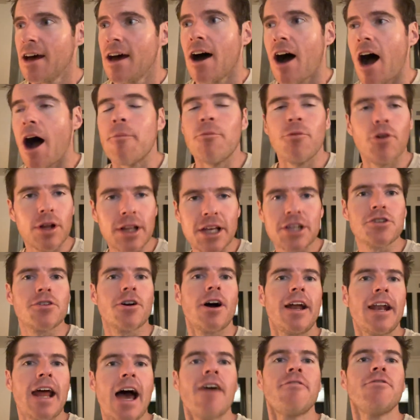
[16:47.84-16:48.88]
I'm really
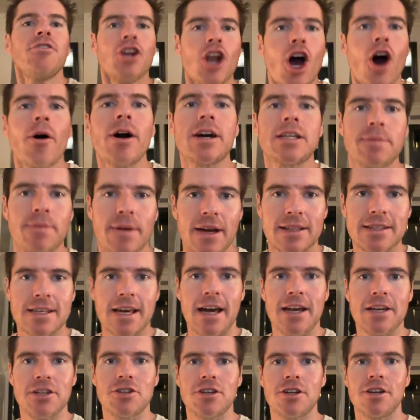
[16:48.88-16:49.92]
trying to have no
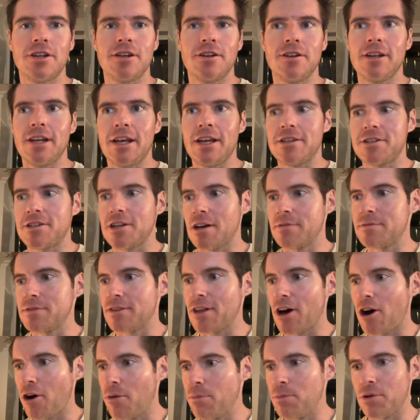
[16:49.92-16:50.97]
expectation in terms of
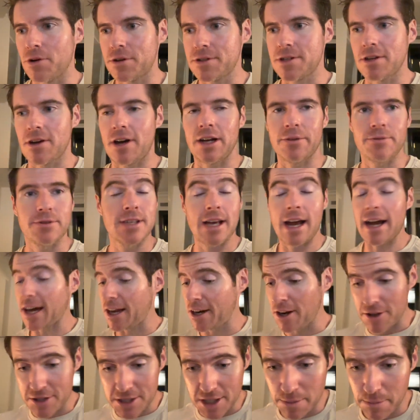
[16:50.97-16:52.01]
the whole book signing with Zach. I
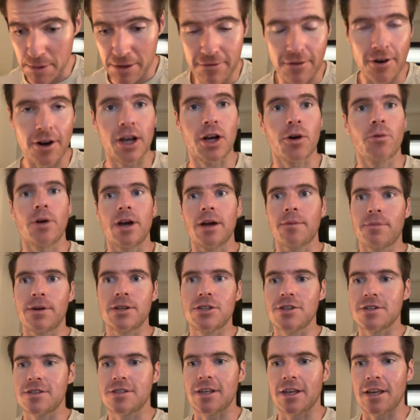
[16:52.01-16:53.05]
know it's gonna be very quick, but
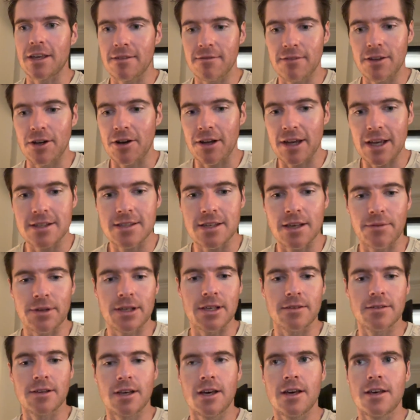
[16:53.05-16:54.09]
just to, you know, get
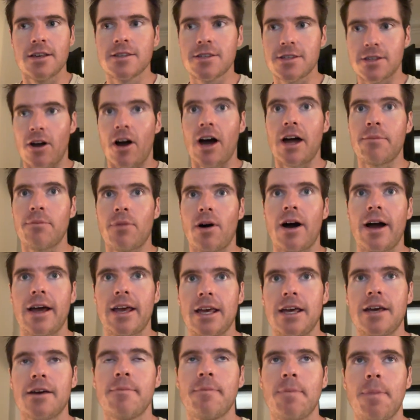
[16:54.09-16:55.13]
something signed by
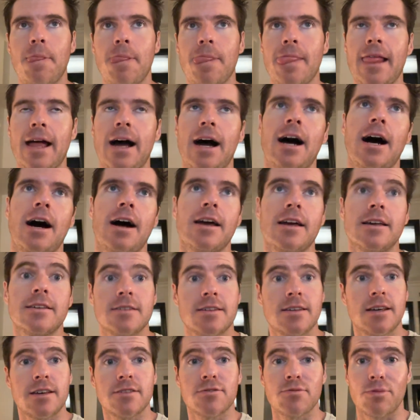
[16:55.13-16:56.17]
him
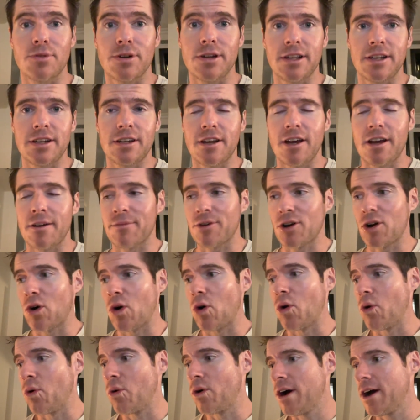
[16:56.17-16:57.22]
is really damn
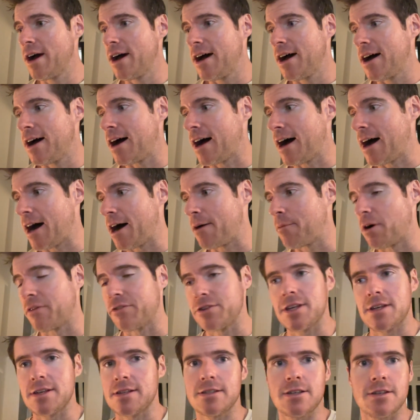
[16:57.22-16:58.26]
cool.
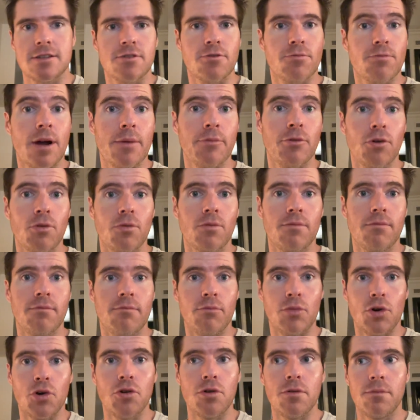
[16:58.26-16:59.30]
Obviously it's just a Rebel
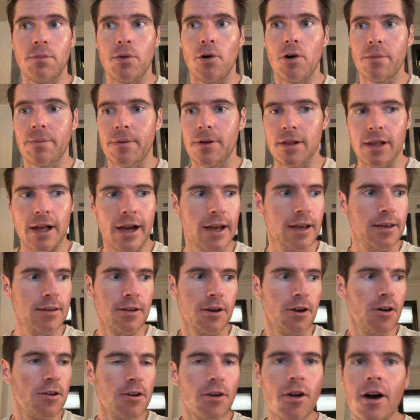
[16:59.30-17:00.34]
Moon book, but like, you
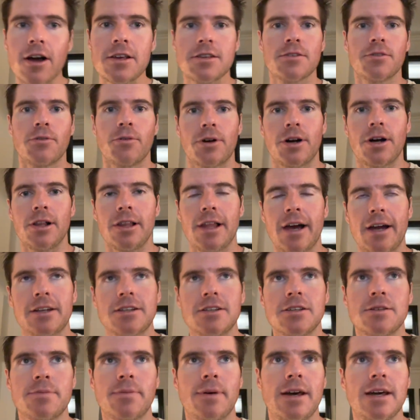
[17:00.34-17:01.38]
know, nice little
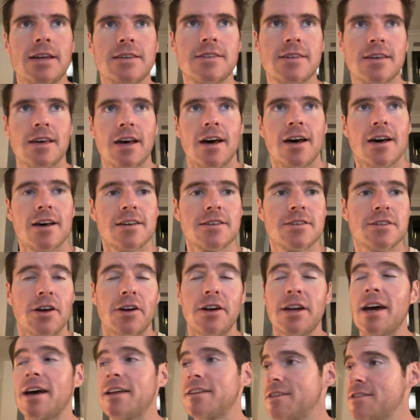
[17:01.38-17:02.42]
collector's piece. So
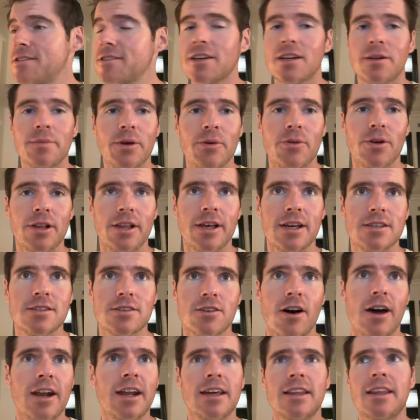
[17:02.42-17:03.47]
yeah, this is going to be really exciting.